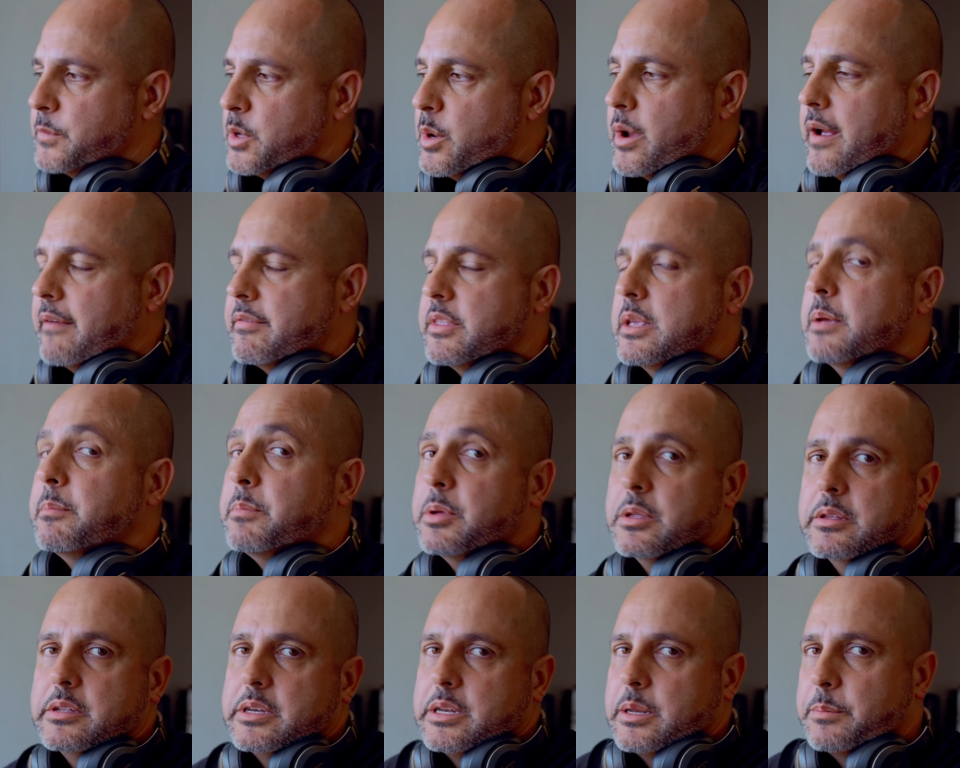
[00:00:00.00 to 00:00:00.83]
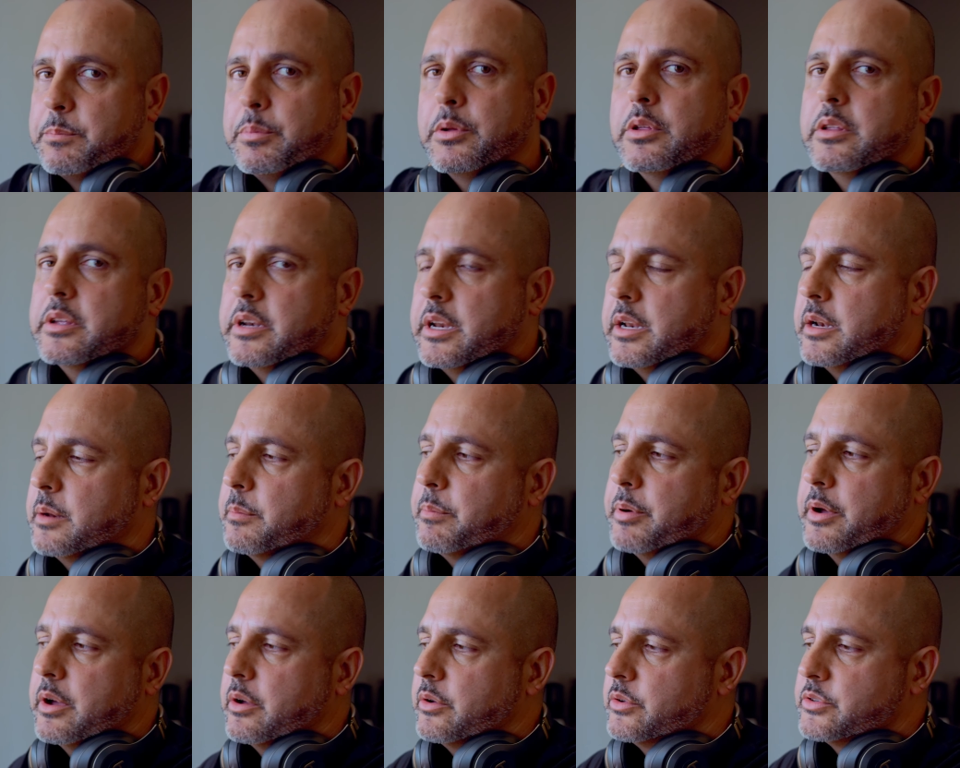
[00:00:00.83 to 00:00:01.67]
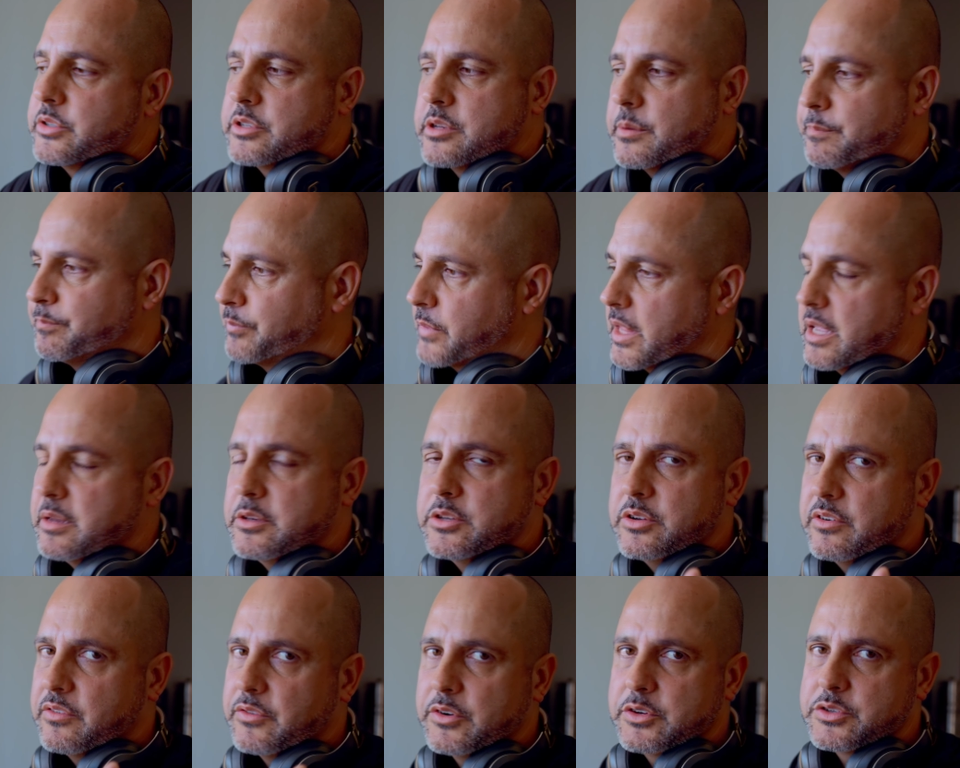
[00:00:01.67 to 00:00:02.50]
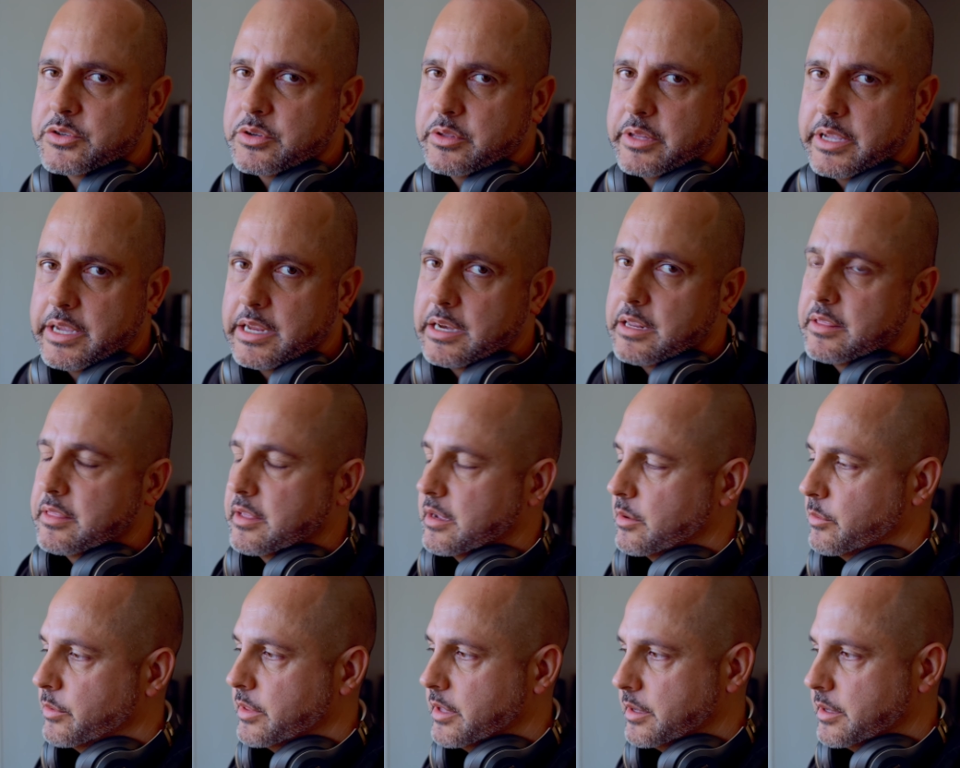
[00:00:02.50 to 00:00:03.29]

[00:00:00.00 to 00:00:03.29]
you have the ability to pull it into post and do virtually anything with